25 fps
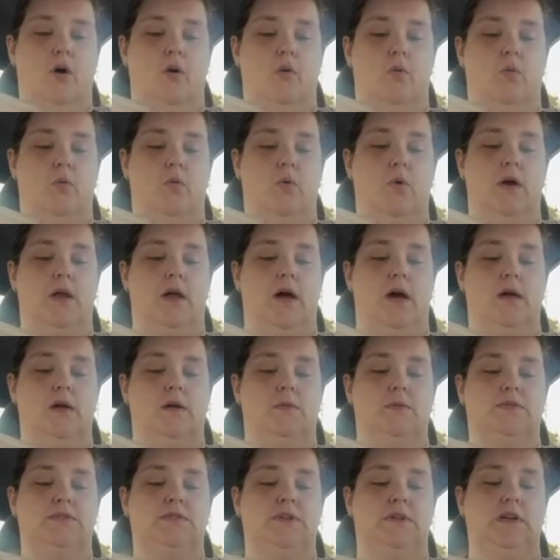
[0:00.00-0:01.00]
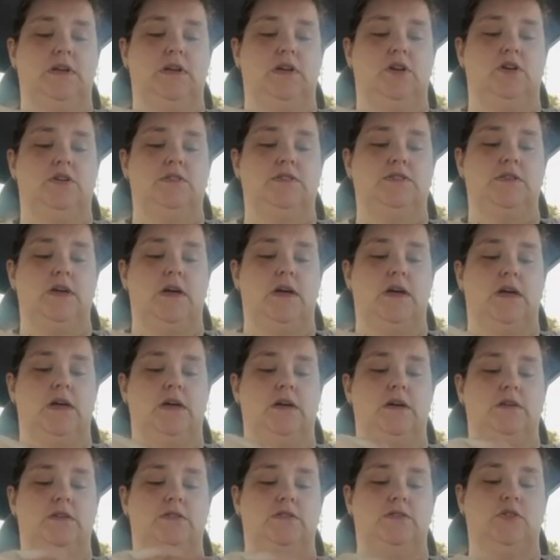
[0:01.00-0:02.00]
What I am sitting here
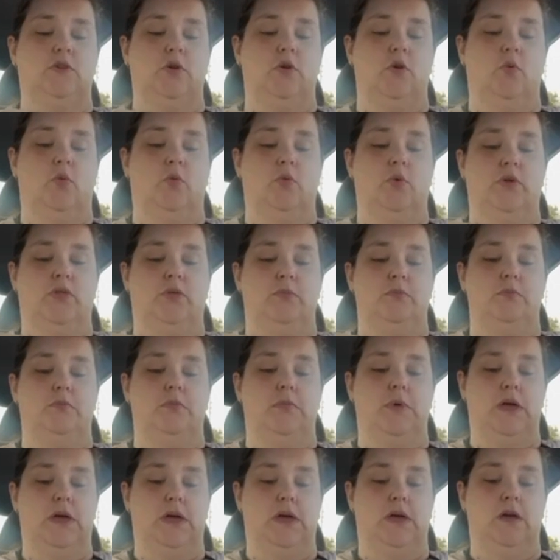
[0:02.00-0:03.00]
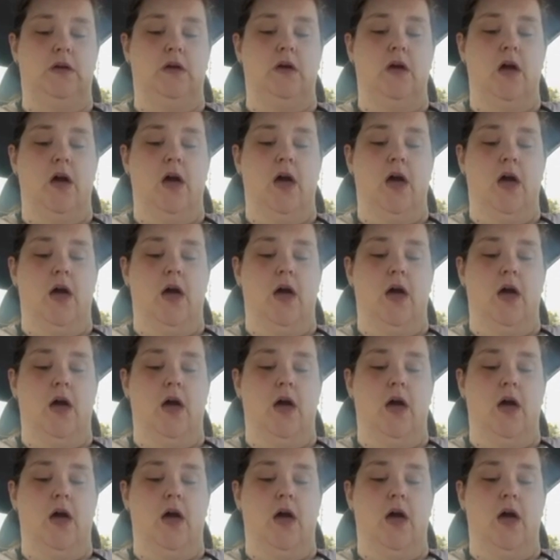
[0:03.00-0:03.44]
saying is, with me